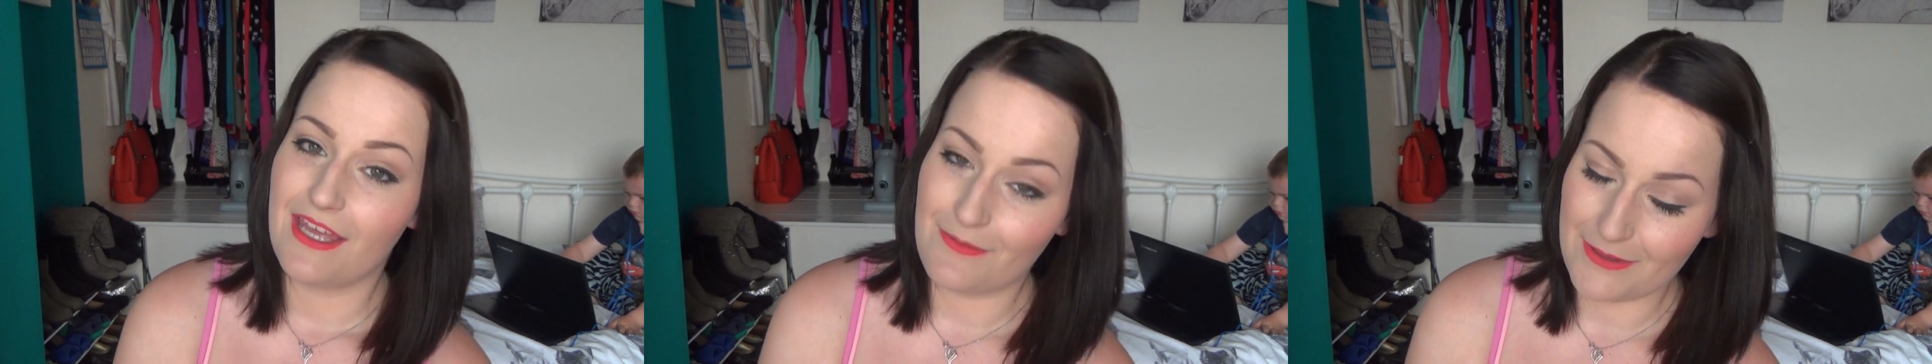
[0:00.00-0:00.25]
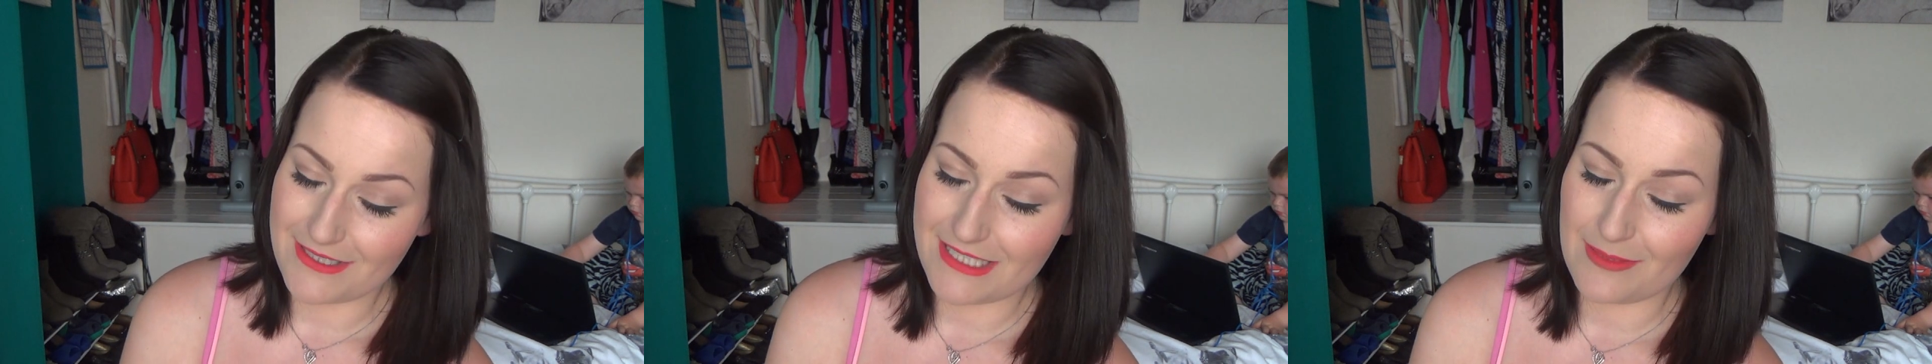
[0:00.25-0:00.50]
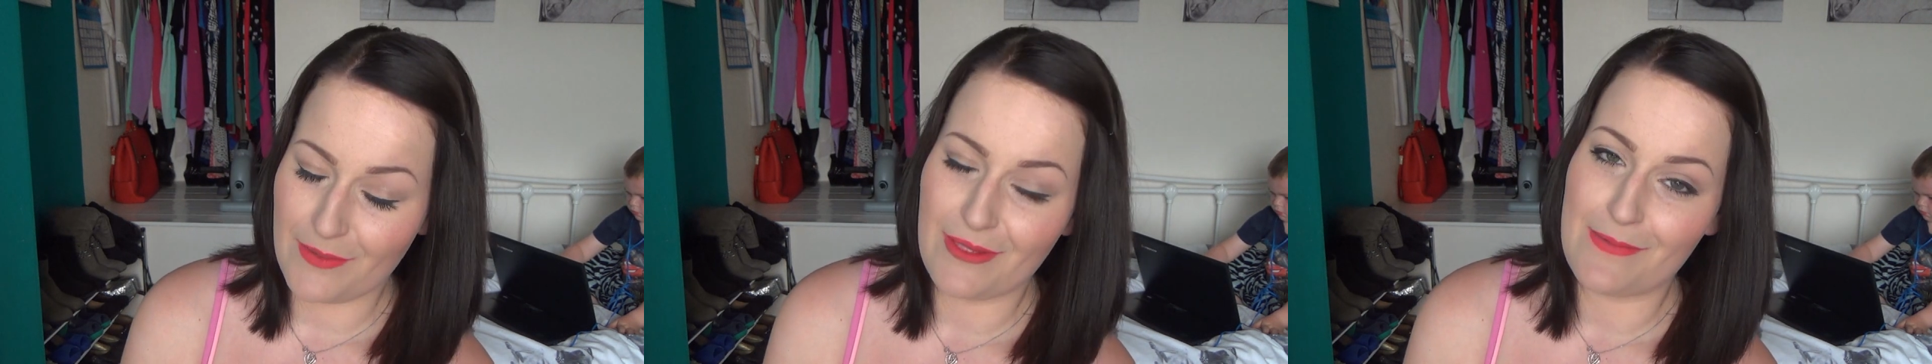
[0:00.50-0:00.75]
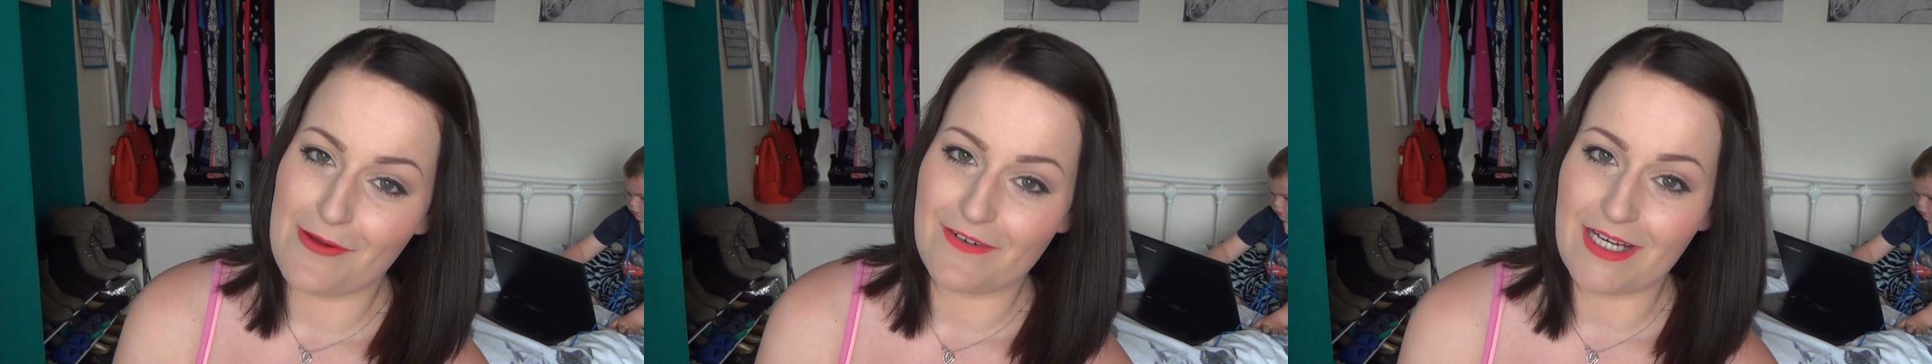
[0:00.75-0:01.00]
he wants to be
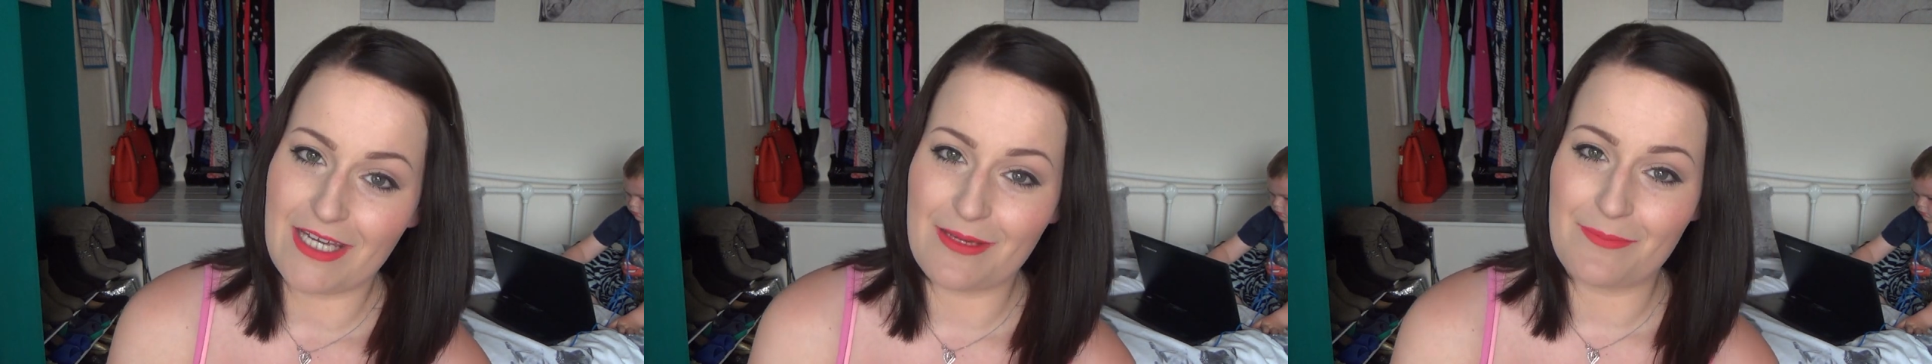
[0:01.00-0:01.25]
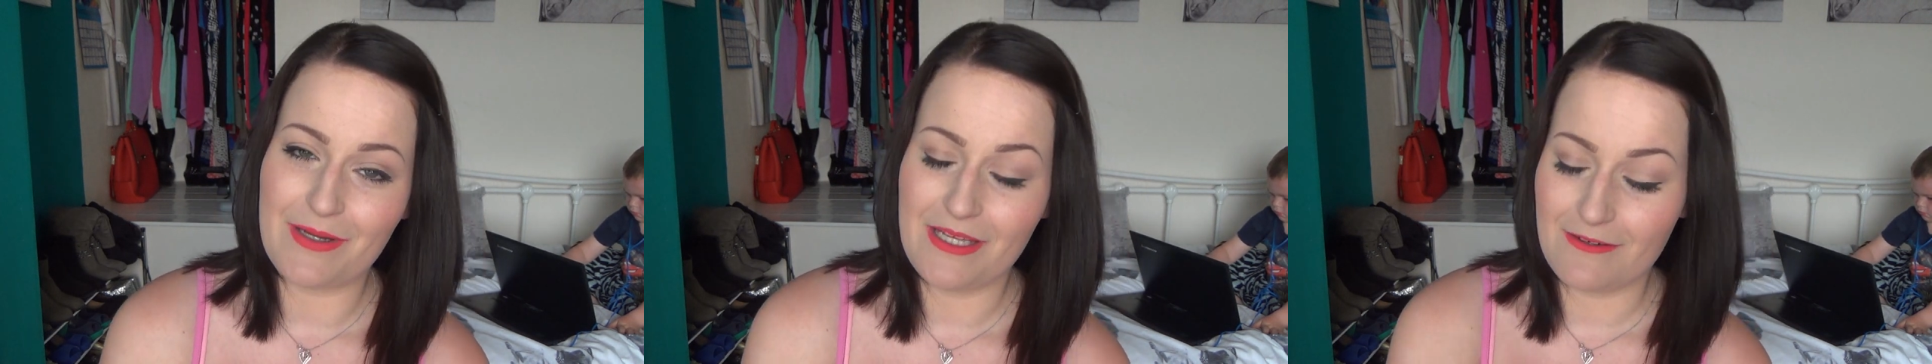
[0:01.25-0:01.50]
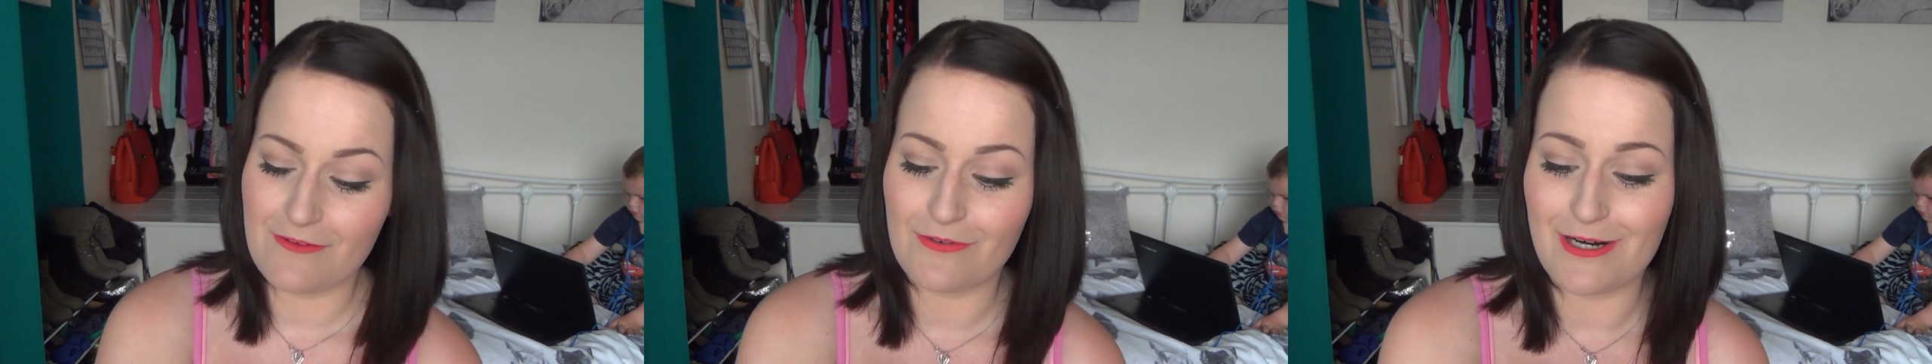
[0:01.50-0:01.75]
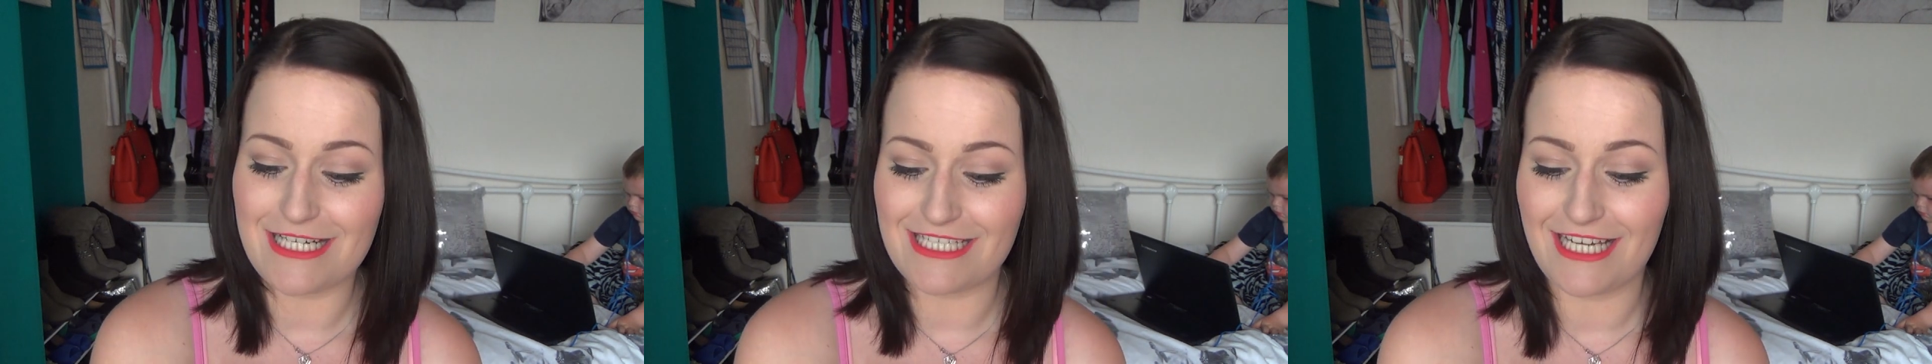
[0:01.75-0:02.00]
in my room. We've
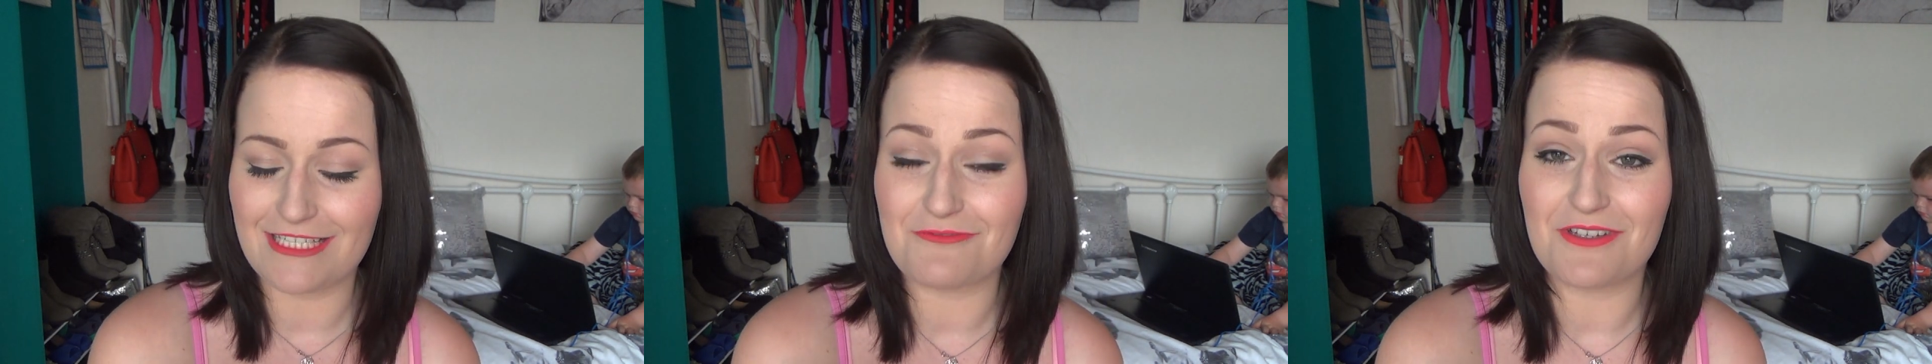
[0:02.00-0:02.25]
already had